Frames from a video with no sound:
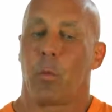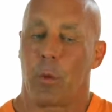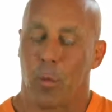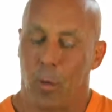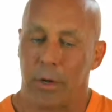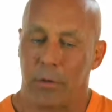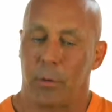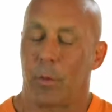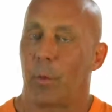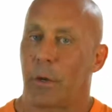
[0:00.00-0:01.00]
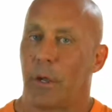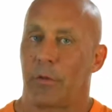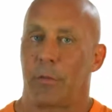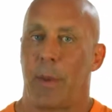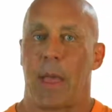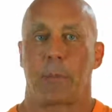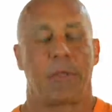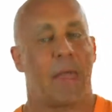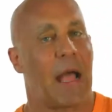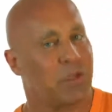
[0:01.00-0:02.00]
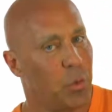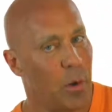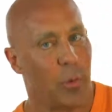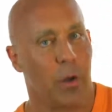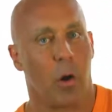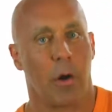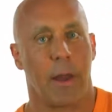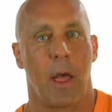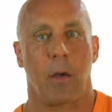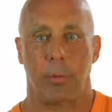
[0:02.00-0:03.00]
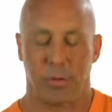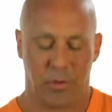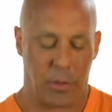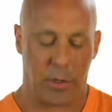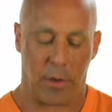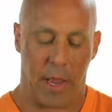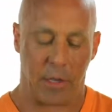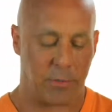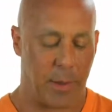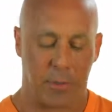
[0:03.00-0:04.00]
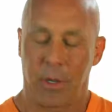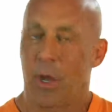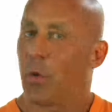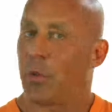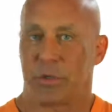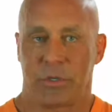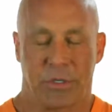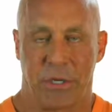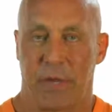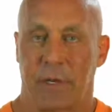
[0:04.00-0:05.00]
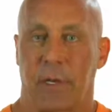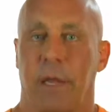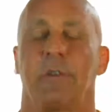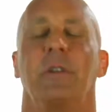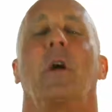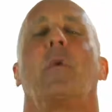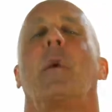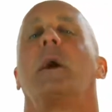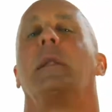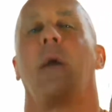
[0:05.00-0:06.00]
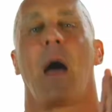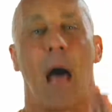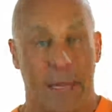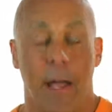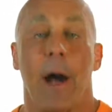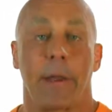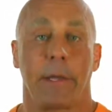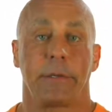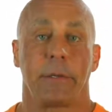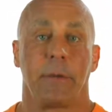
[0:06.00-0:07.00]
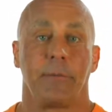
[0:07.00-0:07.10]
We want to do it. We want our health back, but that's where we are now. And between our house payment, there's just nothing left. You know what? I got it.